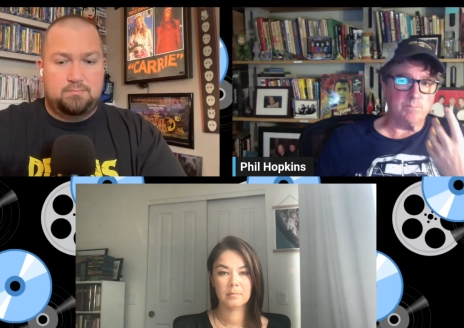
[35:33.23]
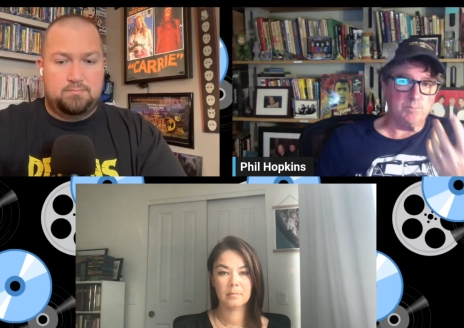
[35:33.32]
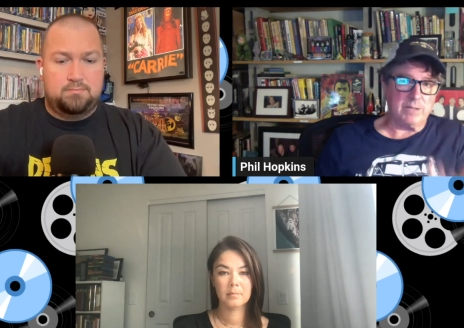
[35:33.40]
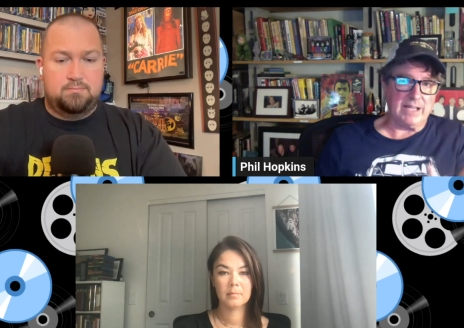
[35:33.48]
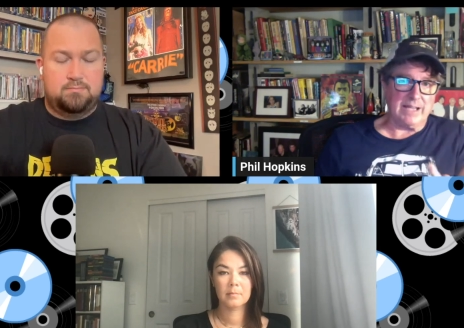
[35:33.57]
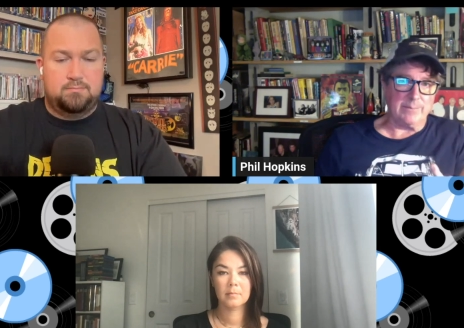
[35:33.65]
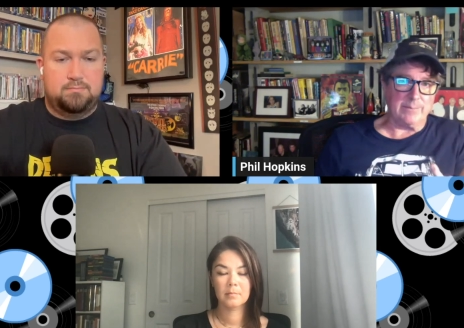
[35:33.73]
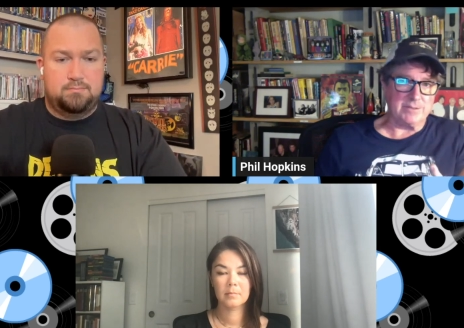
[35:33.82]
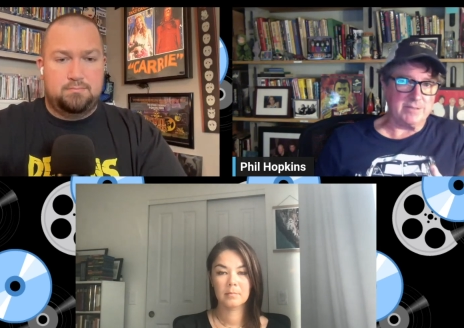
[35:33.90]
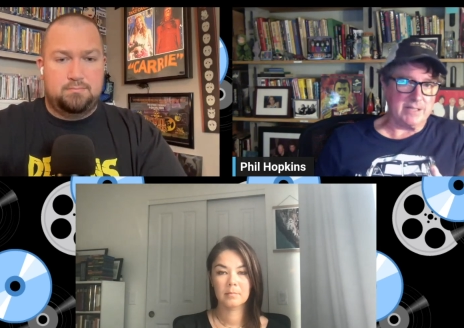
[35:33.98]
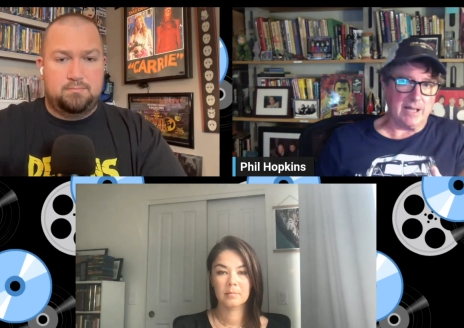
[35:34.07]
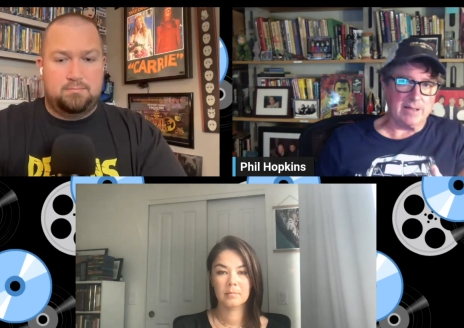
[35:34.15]
Speaker 1: being able
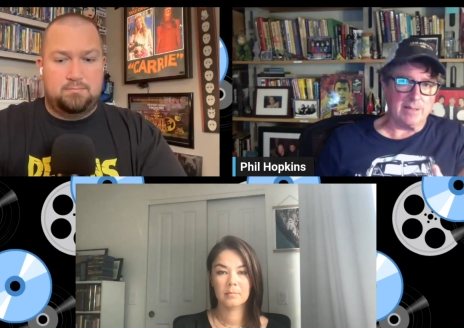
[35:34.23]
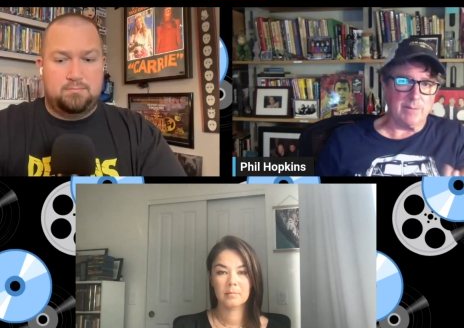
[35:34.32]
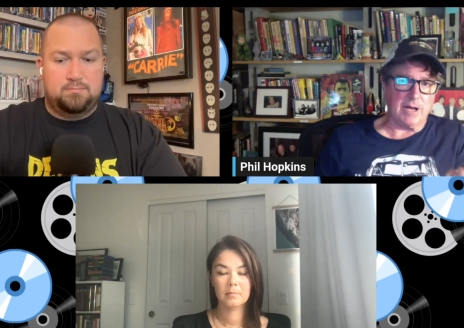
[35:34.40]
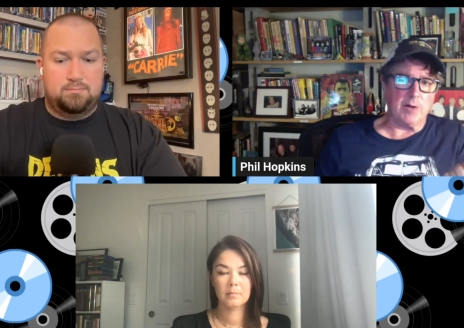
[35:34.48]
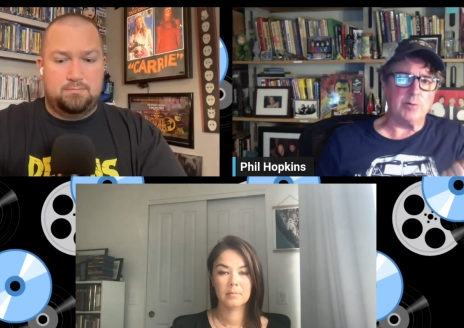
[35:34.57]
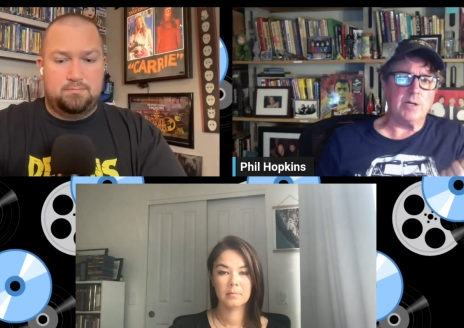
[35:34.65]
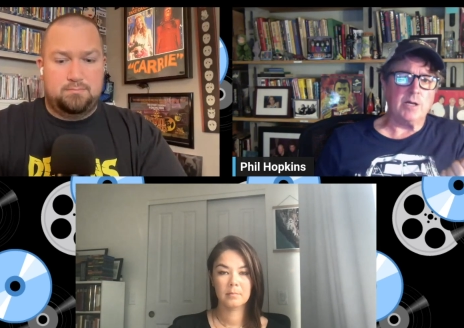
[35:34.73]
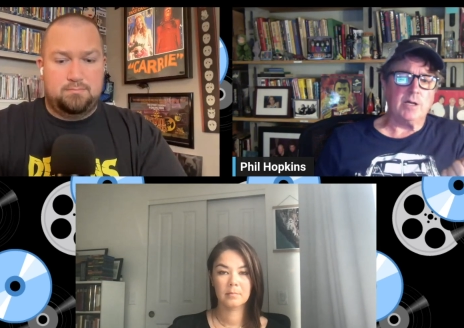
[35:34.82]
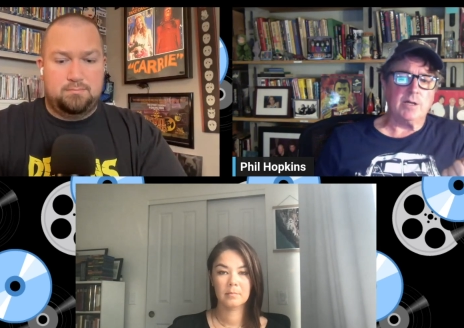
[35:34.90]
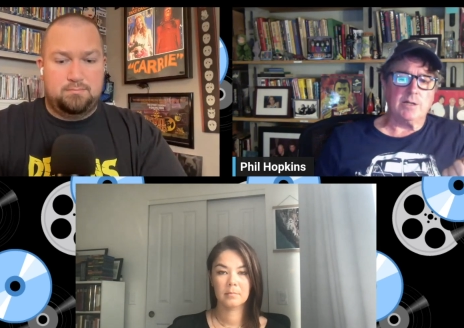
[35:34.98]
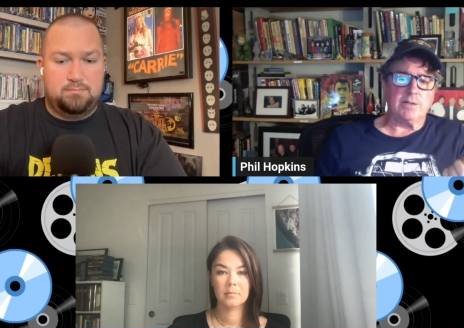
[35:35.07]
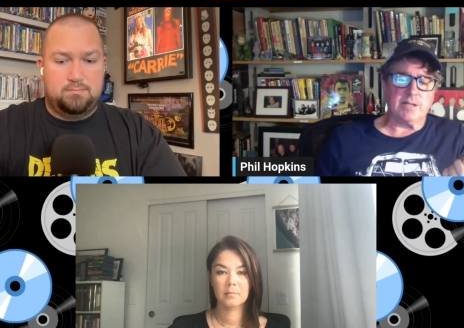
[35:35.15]
to get them out
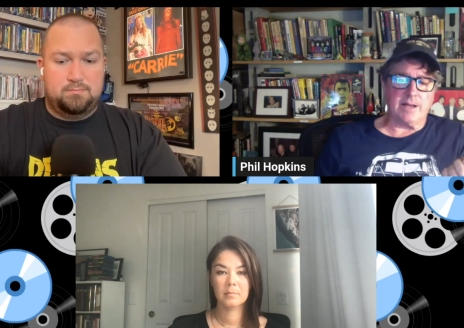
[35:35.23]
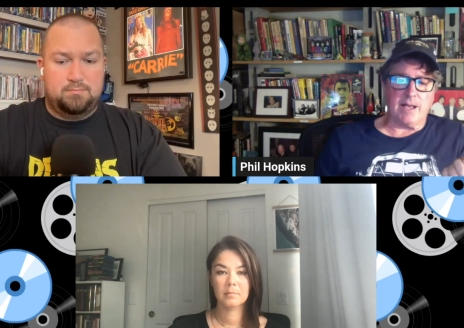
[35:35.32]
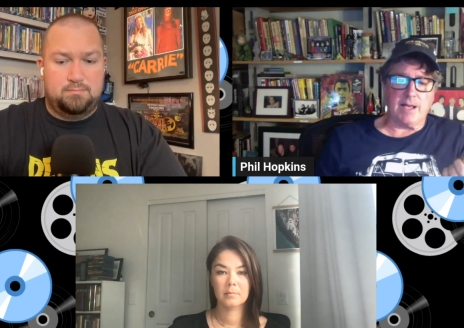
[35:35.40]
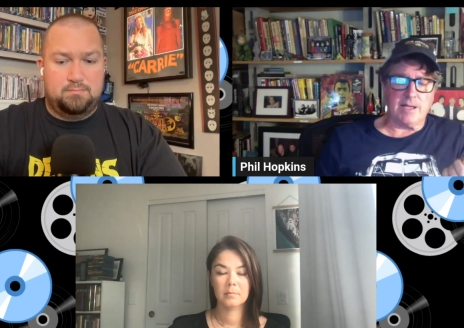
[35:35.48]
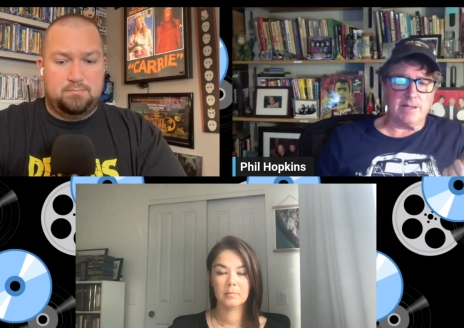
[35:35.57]
today